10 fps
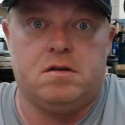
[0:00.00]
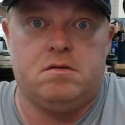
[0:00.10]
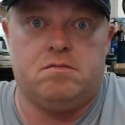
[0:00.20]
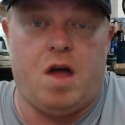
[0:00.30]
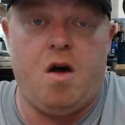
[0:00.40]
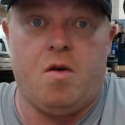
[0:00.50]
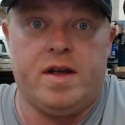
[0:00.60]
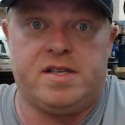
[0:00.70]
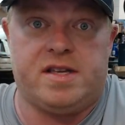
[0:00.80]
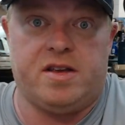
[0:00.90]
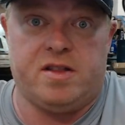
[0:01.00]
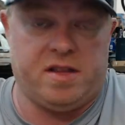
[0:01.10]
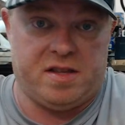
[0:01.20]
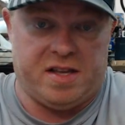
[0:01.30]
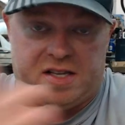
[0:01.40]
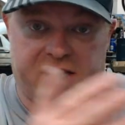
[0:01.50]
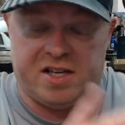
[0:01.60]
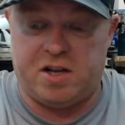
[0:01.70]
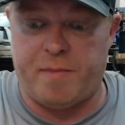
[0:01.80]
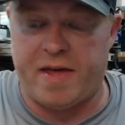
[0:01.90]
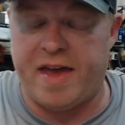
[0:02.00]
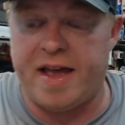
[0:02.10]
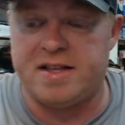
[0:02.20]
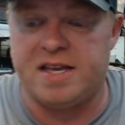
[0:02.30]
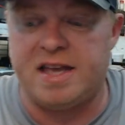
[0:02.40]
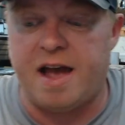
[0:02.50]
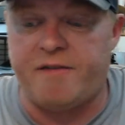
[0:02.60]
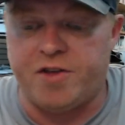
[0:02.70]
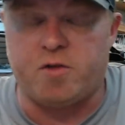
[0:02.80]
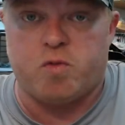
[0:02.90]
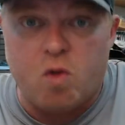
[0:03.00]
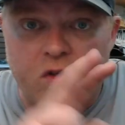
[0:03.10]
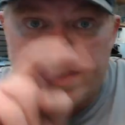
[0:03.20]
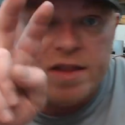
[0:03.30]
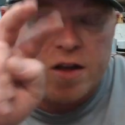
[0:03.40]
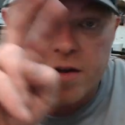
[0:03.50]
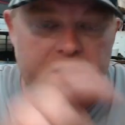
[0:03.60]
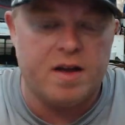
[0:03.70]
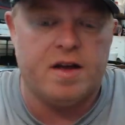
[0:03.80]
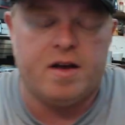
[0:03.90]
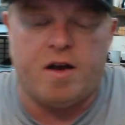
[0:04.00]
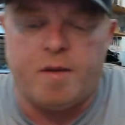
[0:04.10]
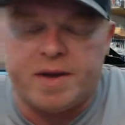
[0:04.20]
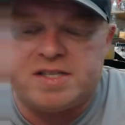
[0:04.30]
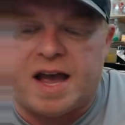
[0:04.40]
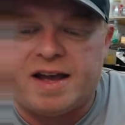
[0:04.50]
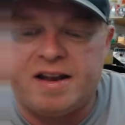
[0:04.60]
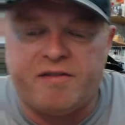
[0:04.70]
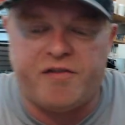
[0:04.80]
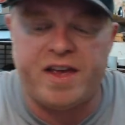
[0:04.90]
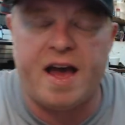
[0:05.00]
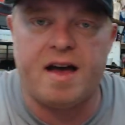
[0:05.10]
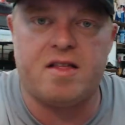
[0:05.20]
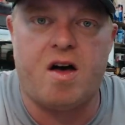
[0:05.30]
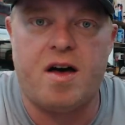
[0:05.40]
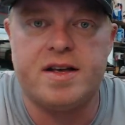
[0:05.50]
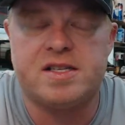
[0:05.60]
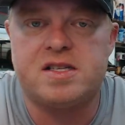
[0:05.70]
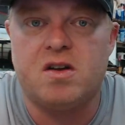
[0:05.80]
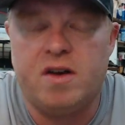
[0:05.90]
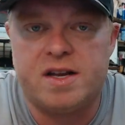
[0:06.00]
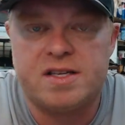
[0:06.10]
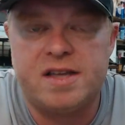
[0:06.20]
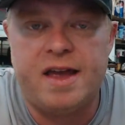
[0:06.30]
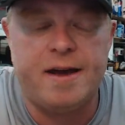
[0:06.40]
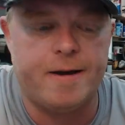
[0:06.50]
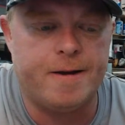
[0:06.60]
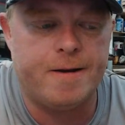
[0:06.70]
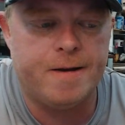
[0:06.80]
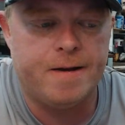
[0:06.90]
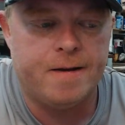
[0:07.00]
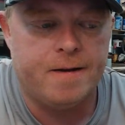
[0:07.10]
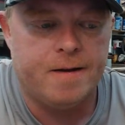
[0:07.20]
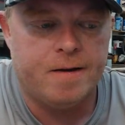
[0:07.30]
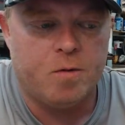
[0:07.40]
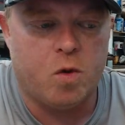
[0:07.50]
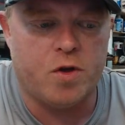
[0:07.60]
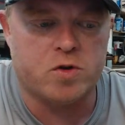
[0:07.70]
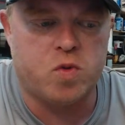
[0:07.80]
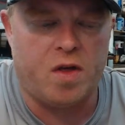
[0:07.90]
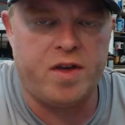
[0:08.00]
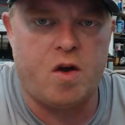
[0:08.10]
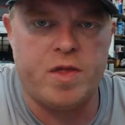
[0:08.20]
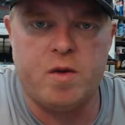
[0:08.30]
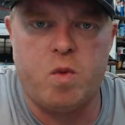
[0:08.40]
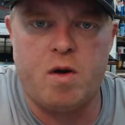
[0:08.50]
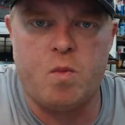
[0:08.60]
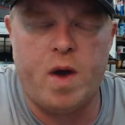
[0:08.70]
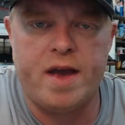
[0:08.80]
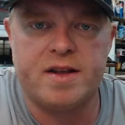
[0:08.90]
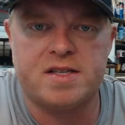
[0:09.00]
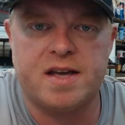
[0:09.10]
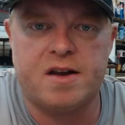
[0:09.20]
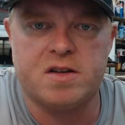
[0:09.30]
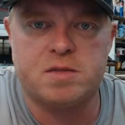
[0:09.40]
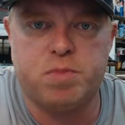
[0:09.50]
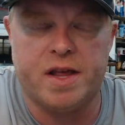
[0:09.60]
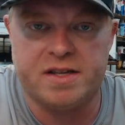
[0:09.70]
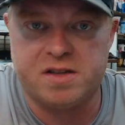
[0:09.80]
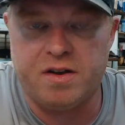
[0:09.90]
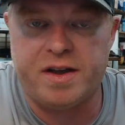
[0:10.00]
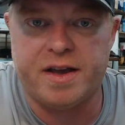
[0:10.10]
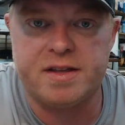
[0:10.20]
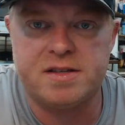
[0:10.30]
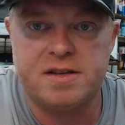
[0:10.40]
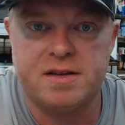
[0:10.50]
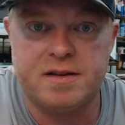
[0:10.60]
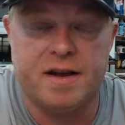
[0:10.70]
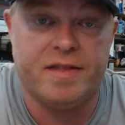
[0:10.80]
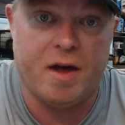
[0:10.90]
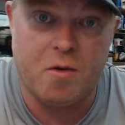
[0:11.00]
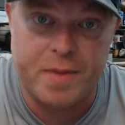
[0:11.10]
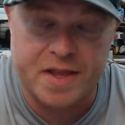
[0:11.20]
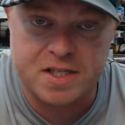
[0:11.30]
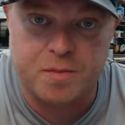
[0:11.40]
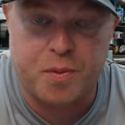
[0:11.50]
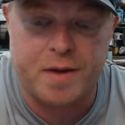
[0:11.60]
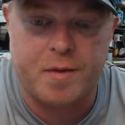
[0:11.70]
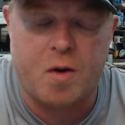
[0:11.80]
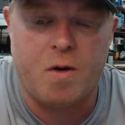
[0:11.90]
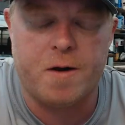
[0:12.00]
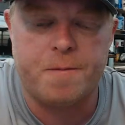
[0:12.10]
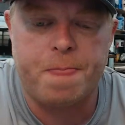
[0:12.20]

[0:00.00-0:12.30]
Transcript: No, it's the decision by the ATF. Their ruling, their executive fiat law is still going to stand. Well, there's really only one way to settle split circuits, and that would be the Supreme Court.